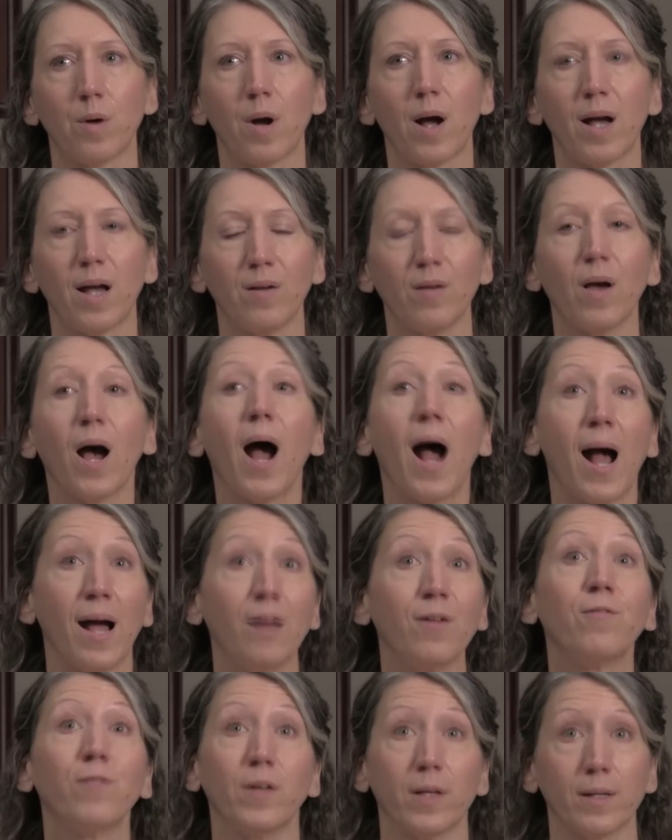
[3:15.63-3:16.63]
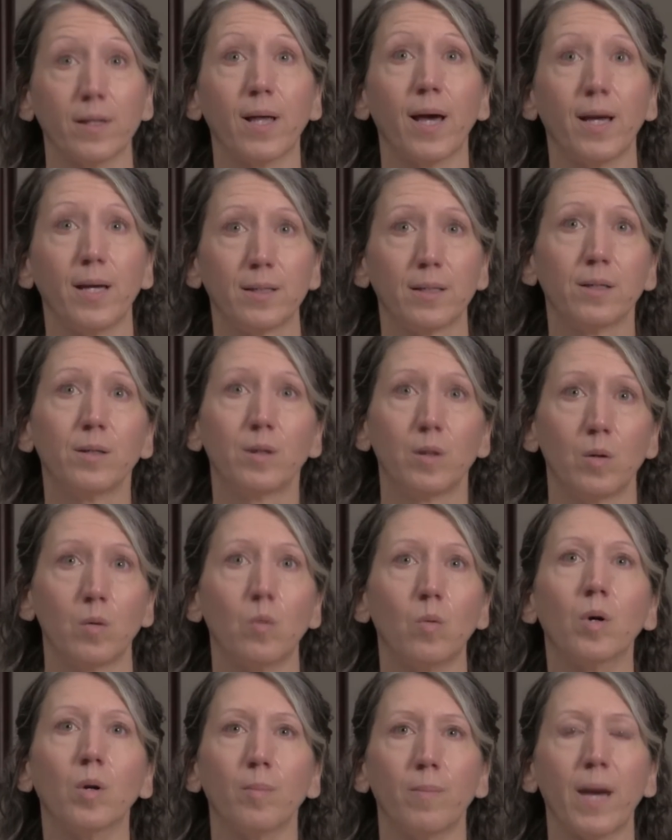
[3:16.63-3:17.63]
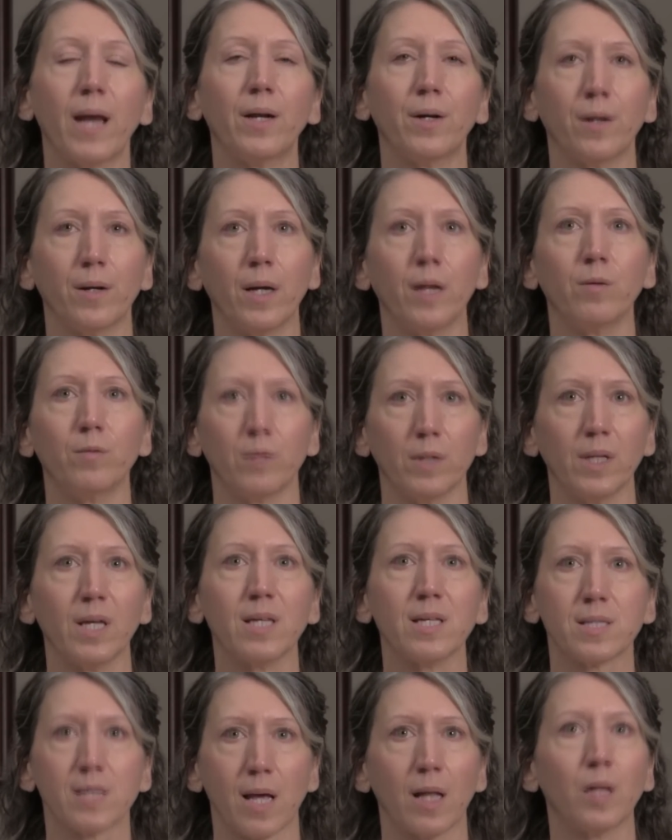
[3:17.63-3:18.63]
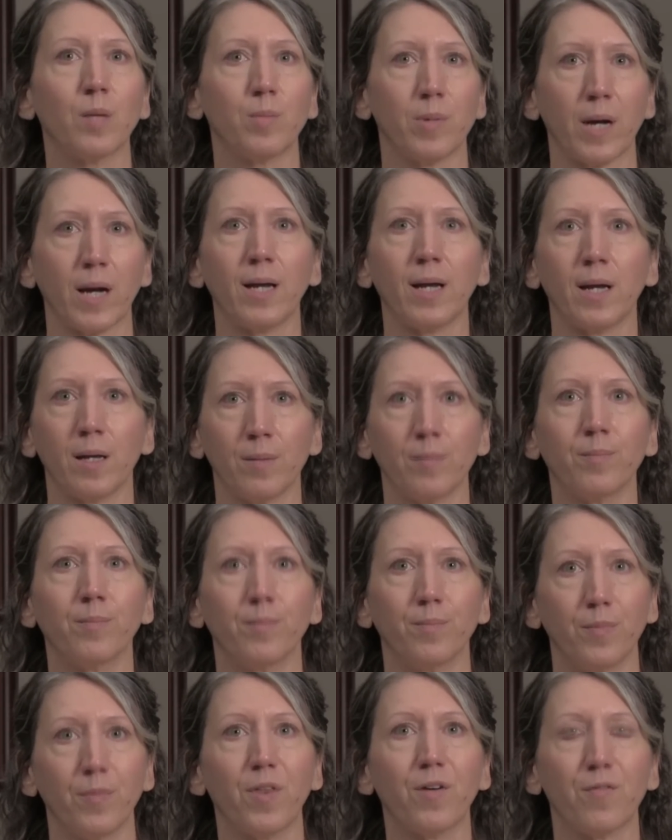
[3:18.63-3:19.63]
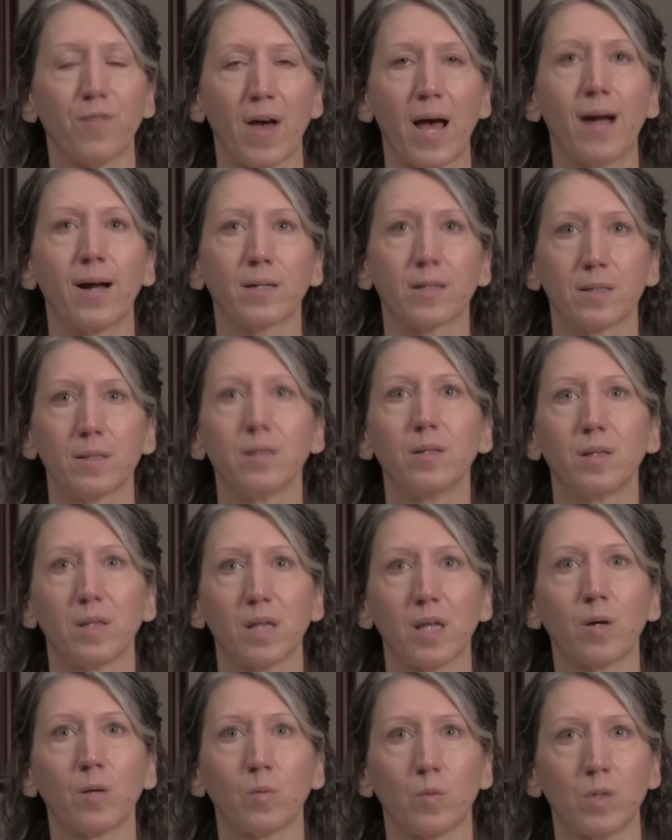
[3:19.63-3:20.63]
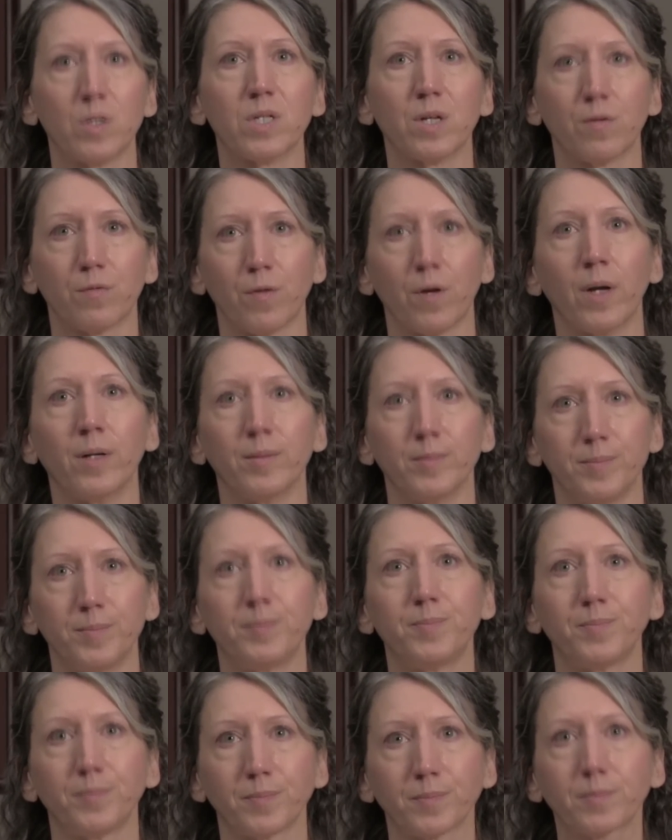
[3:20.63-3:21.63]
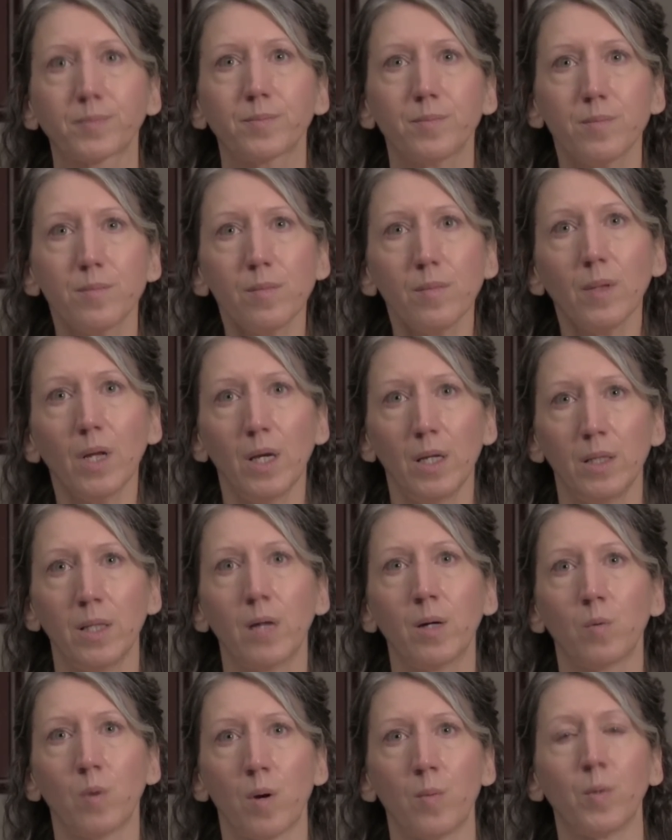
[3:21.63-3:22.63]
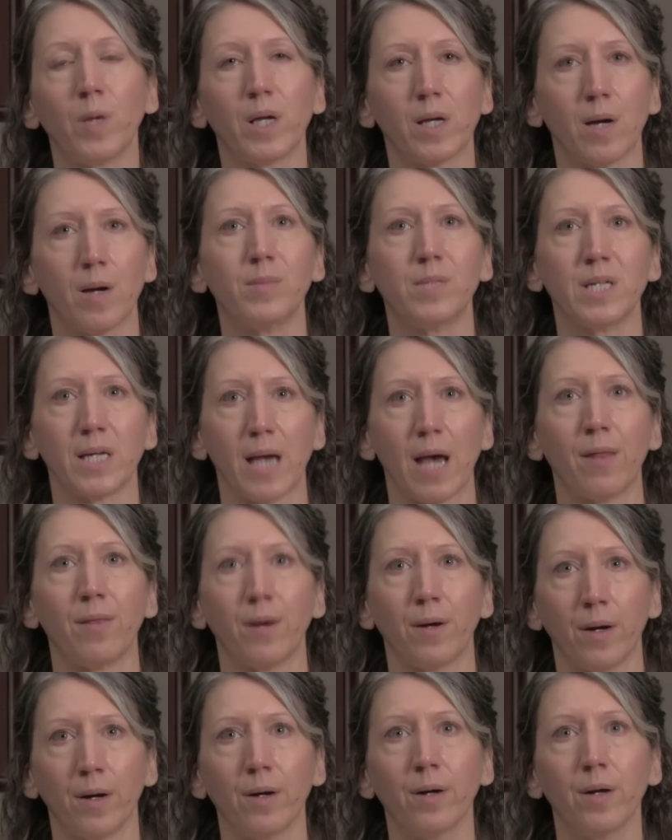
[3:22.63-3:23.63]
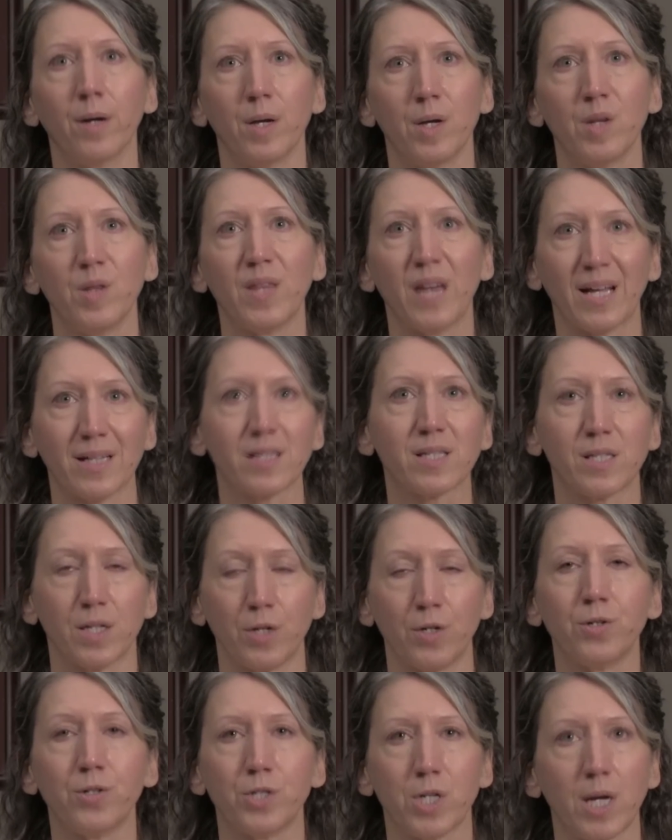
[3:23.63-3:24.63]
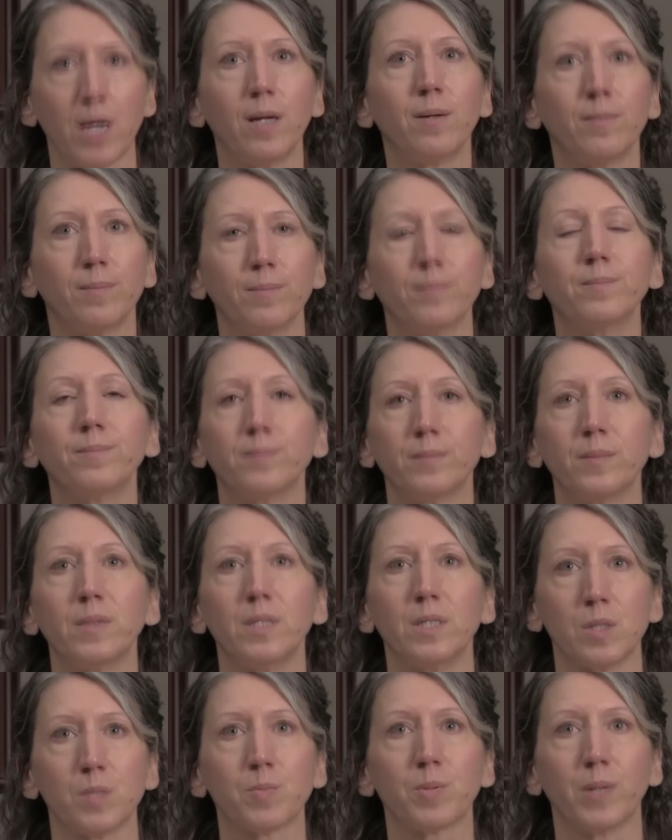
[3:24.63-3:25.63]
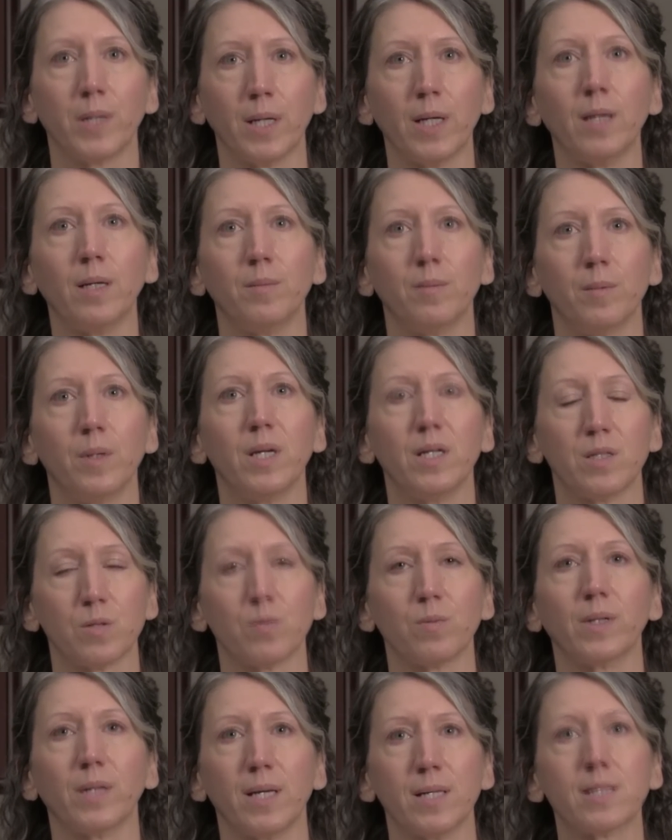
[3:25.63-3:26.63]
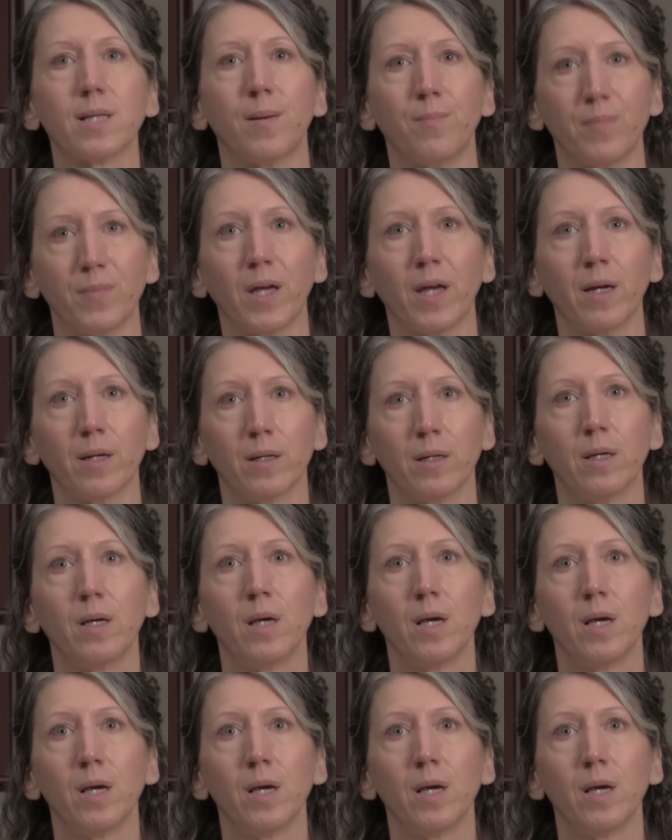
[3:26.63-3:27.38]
I feel like we're better at really celebrating the fact that we're different, and that when we come together, that synergy is it's really something.